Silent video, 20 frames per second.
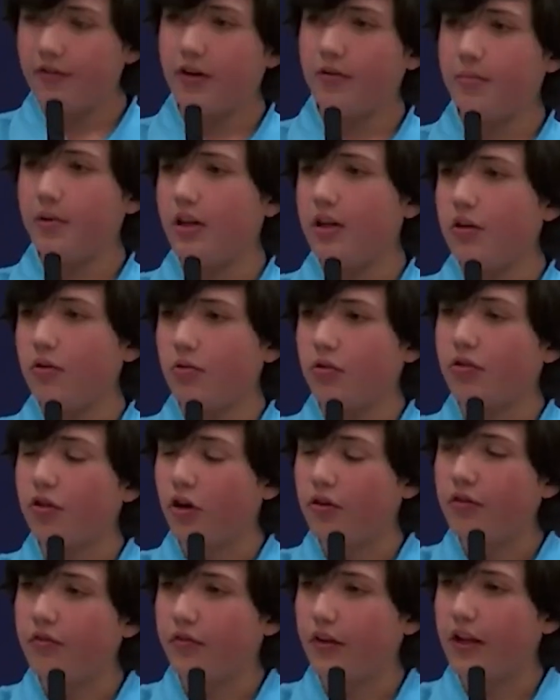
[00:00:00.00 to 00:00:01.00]
inevitably you'll
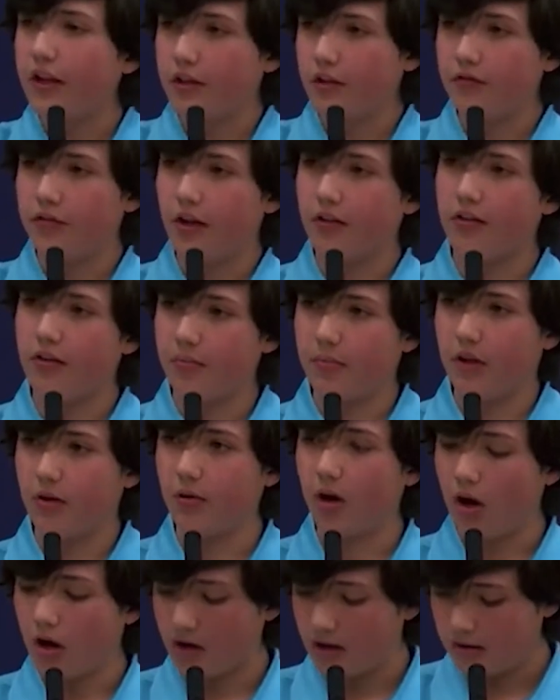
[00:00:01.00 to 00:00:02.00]
start to feel like you've done
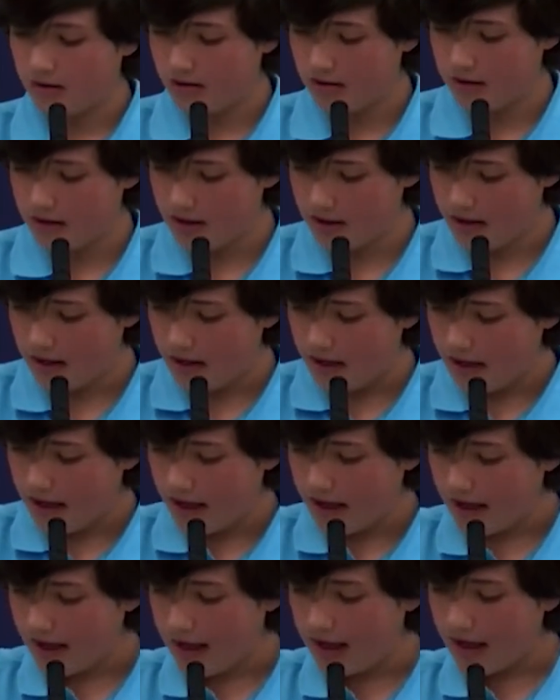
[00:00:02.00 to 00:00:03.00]
something wrong.
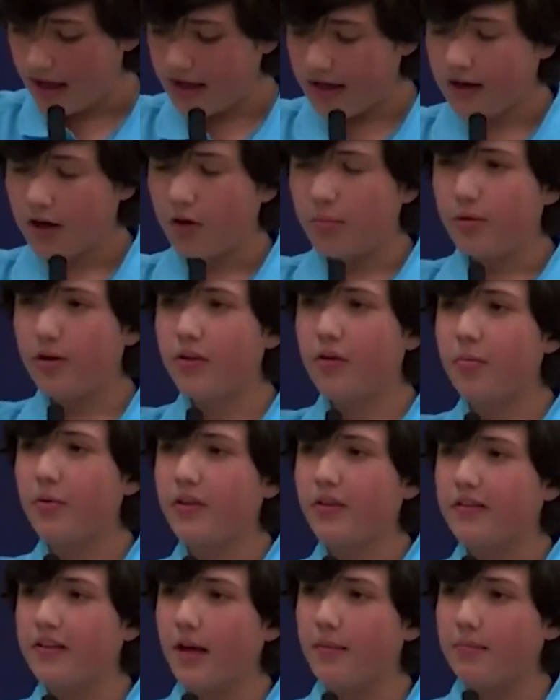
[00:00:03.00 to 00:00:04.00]
And in our
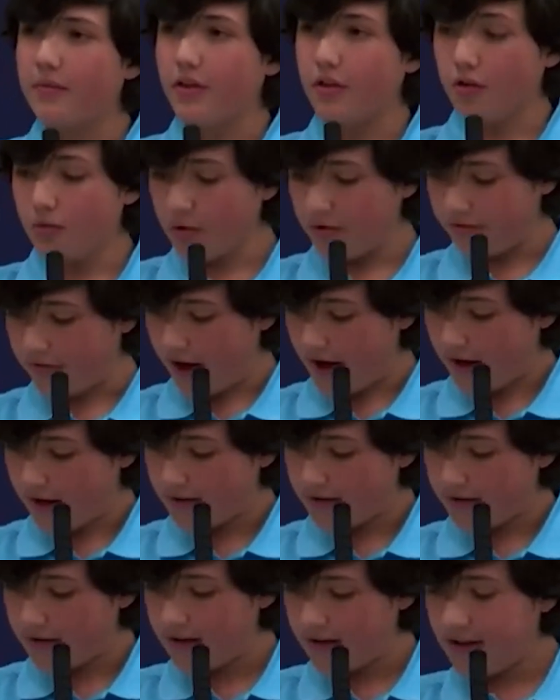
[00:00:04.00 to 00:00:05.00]
principal's attempt to unify
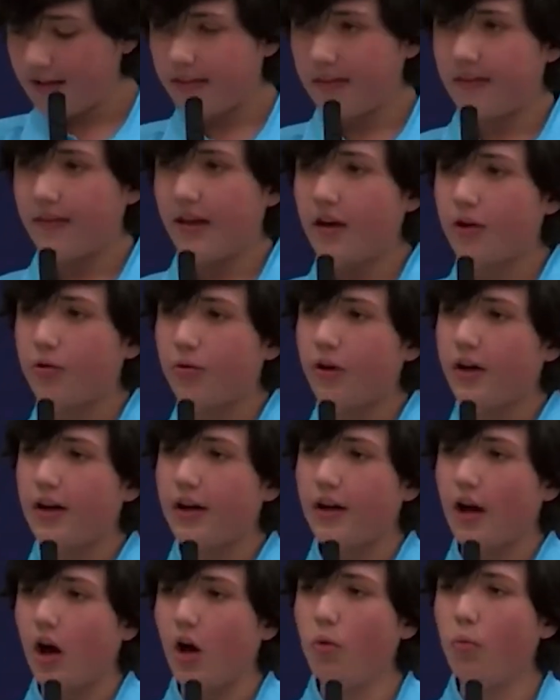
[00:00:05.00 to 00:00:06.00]
us, he instead
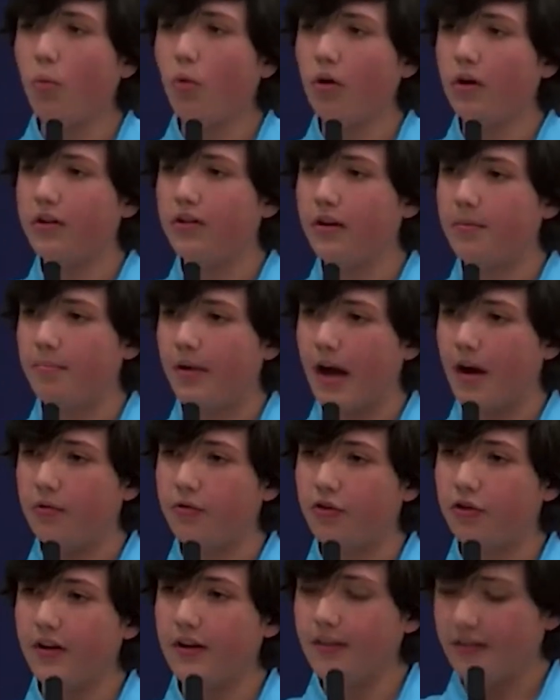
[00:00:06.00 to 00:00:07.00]
created unwarranted
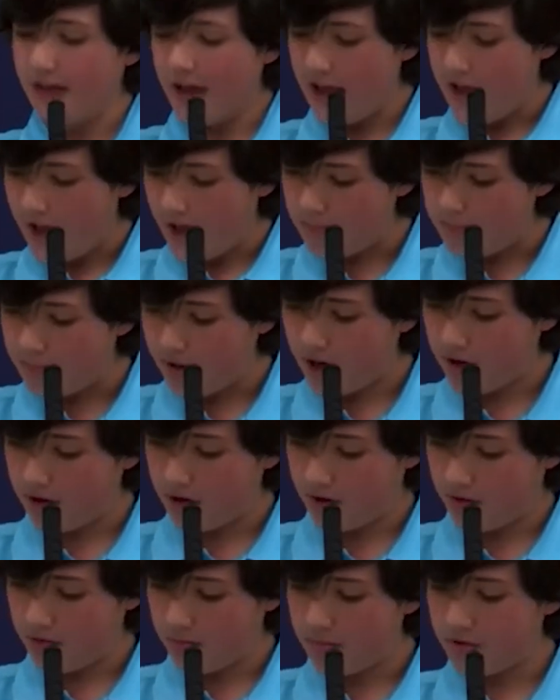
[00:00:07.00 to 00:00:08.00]
boundaries and
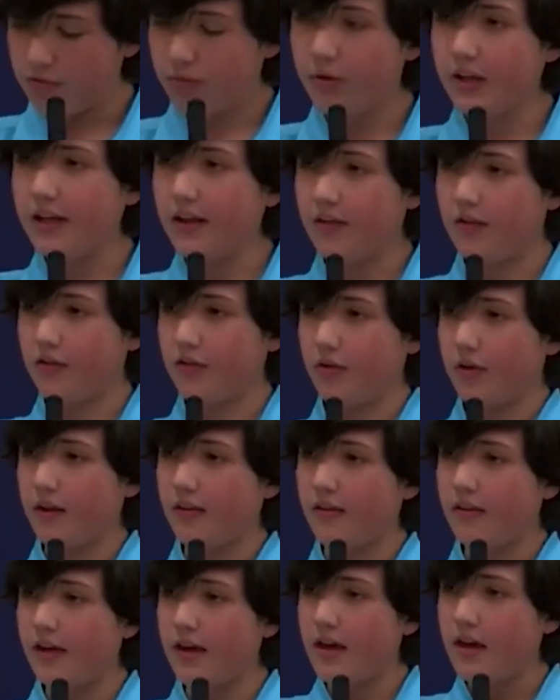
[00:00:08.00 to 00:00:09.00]
barriers between his
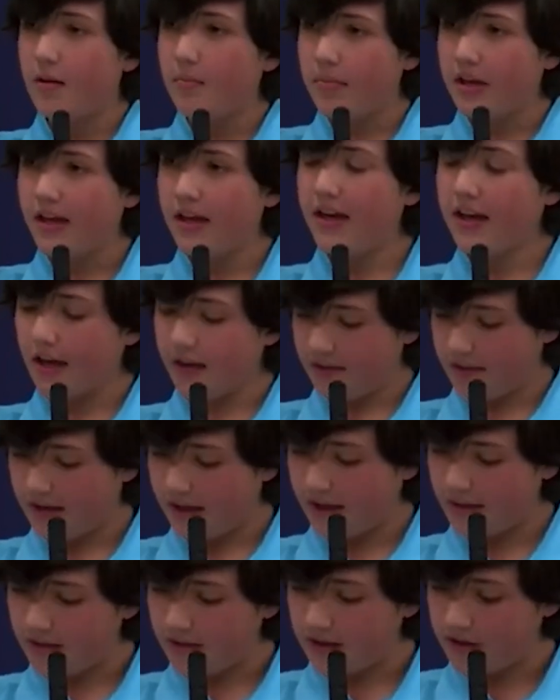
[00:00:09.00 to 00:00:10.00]
students, pitting us
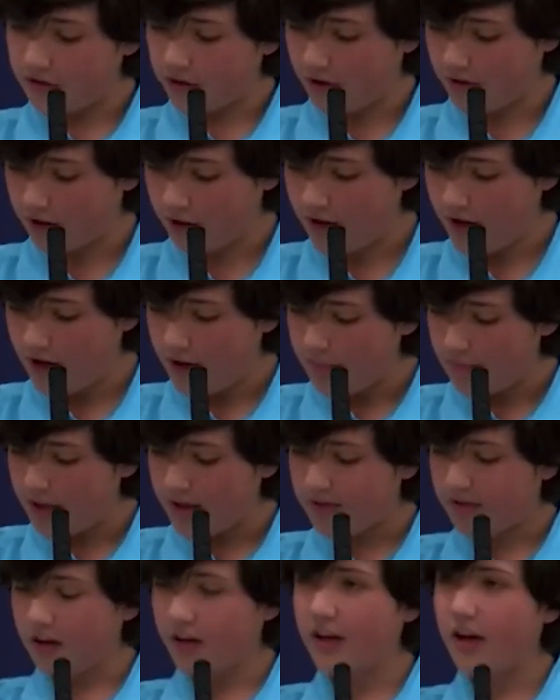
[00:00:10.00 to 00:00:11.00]
against each other
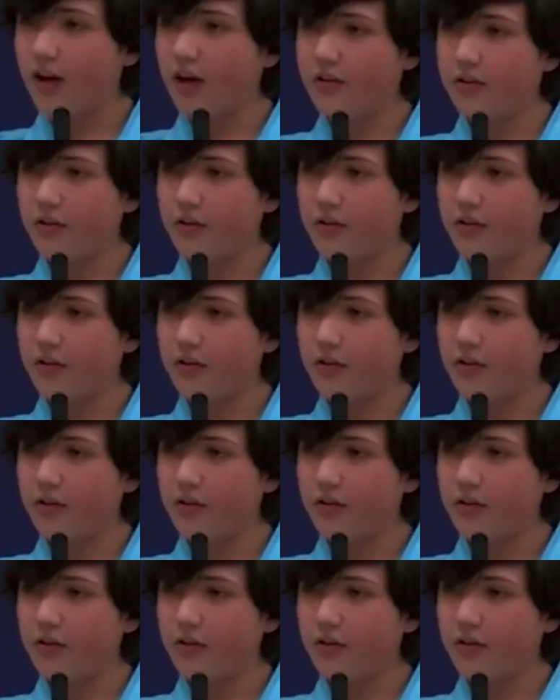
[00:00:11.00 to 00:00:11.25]
based on